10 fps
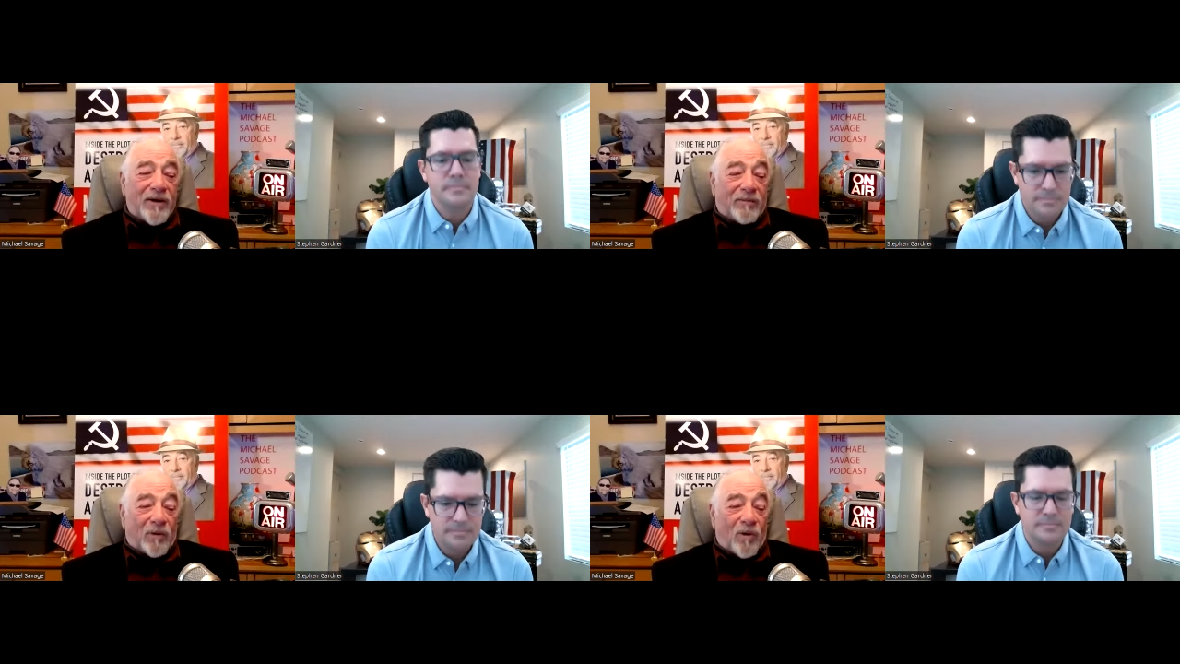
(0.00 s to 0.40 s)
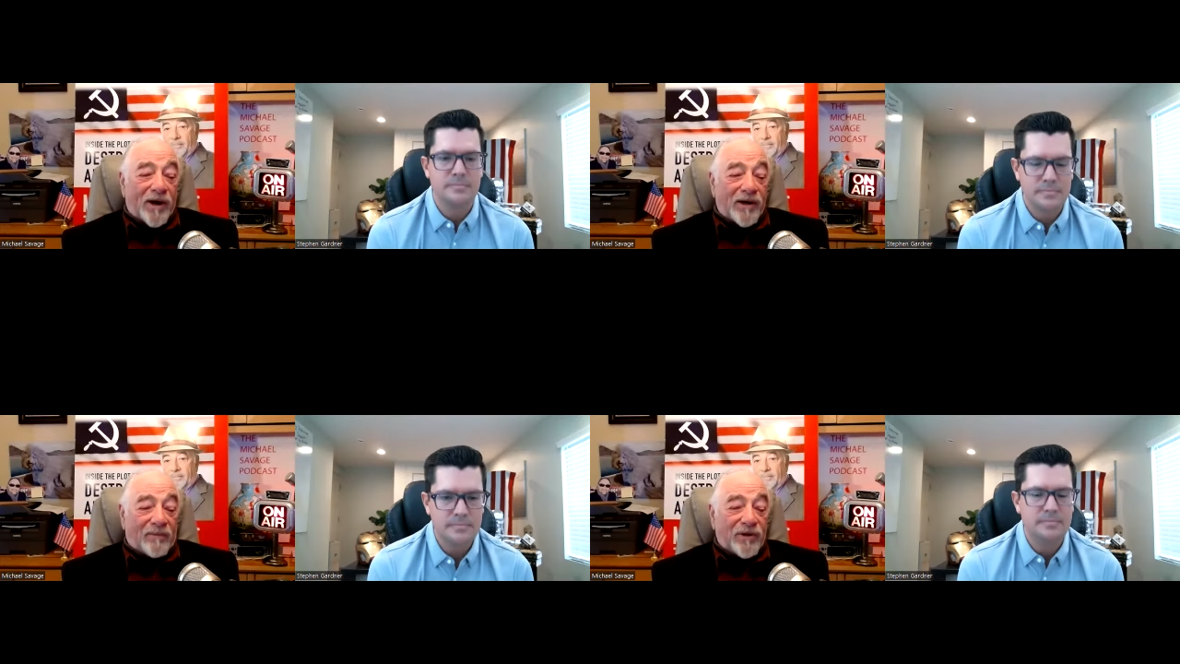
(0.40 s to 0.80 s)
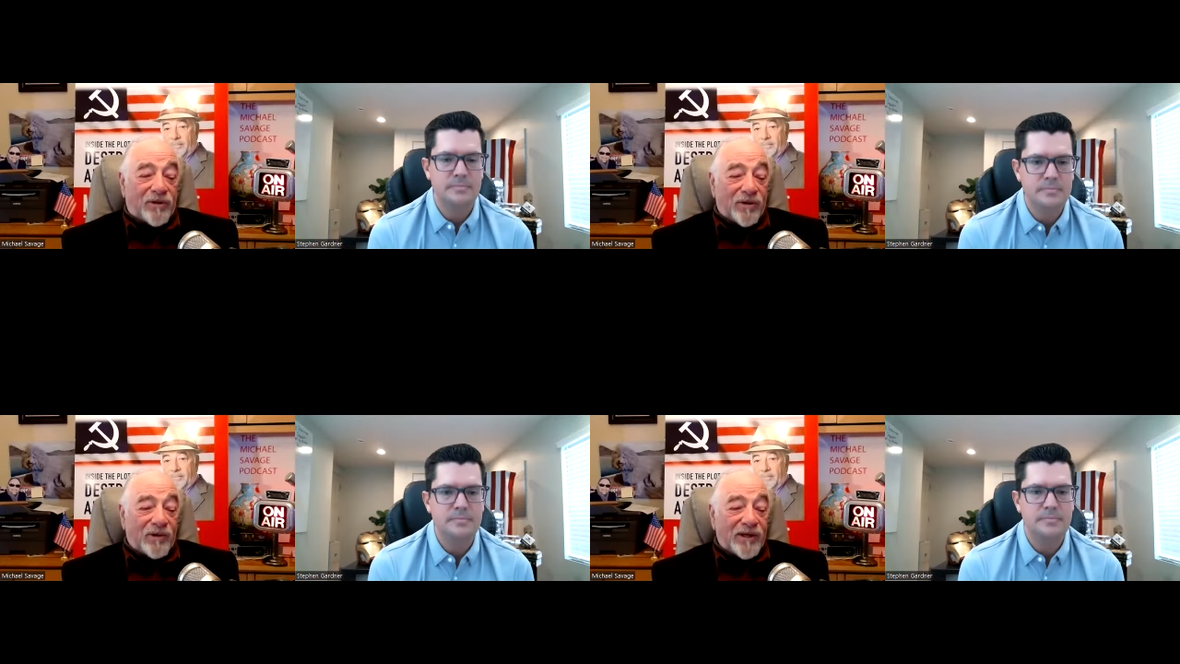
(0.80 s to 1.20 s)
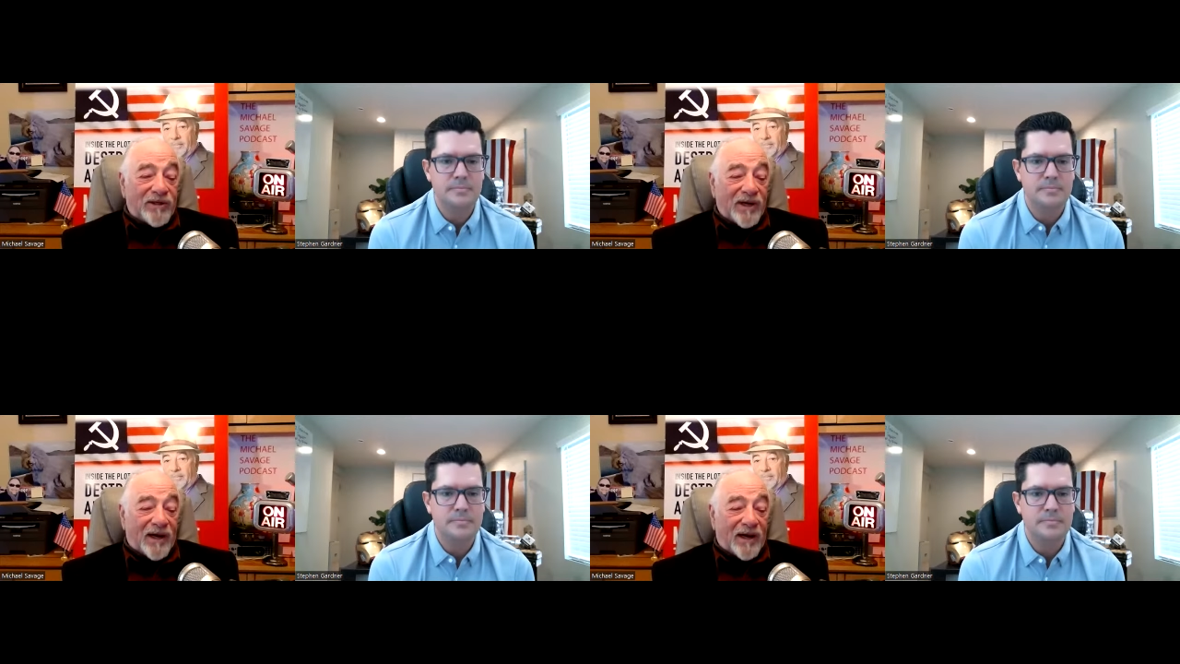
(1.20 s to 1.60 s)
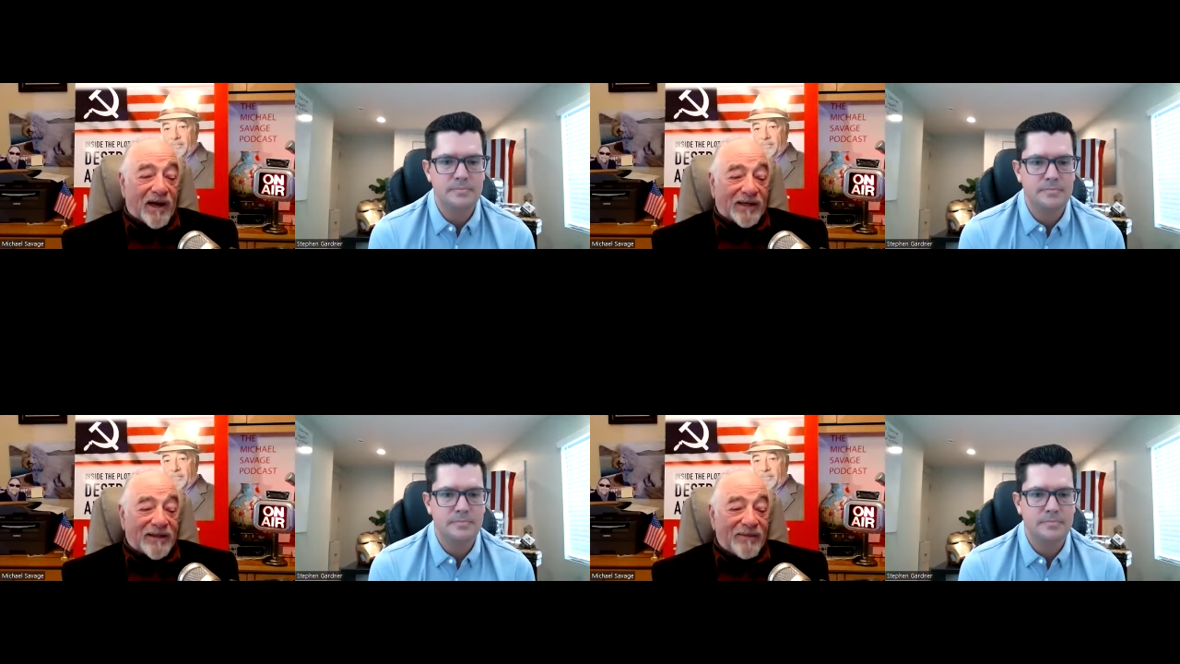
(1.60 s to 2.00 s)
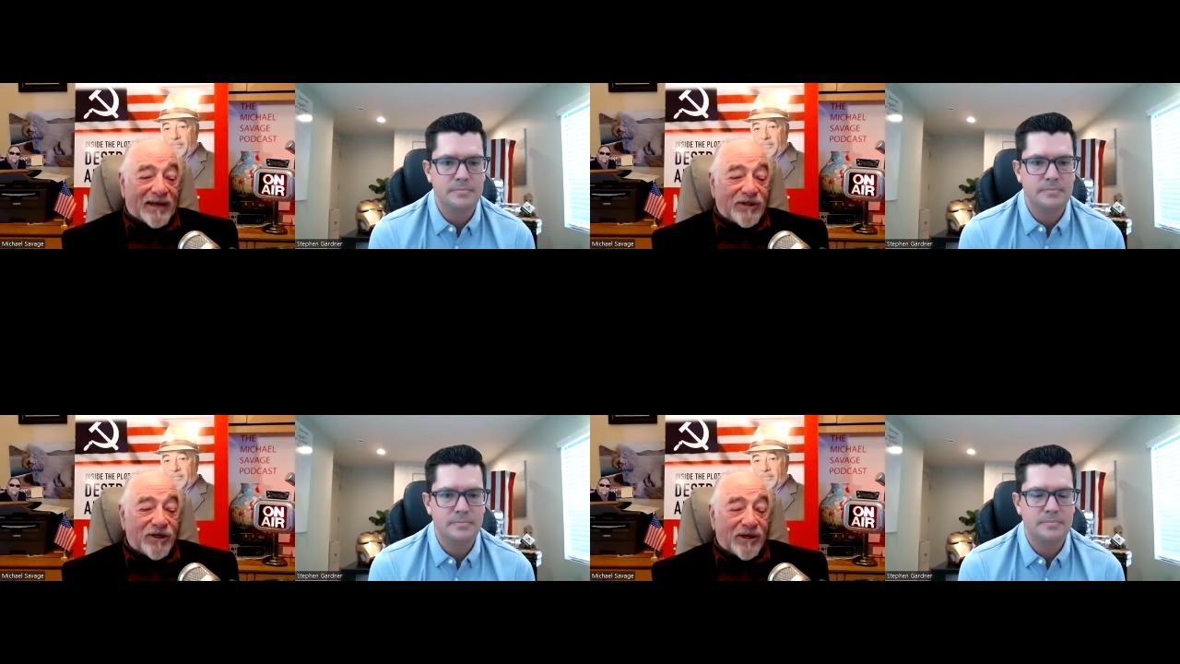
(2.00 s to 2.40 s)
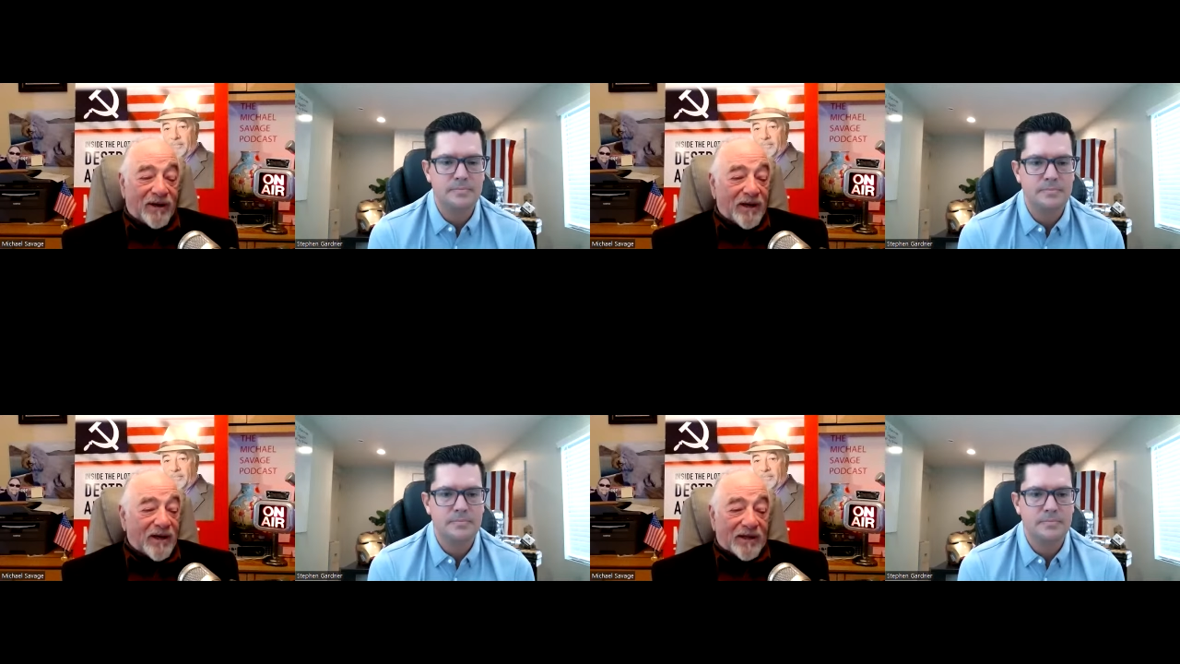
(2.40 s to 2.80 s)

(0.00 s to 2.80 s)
Speaker 1: Number one and number two, he's uh, got dementia.